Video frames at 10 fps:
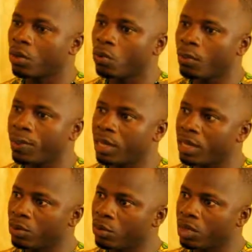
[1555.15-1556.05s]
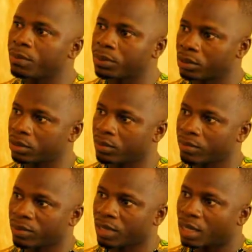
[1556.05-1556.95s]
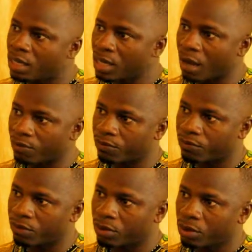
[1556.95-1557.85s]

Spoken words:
will be equipped enough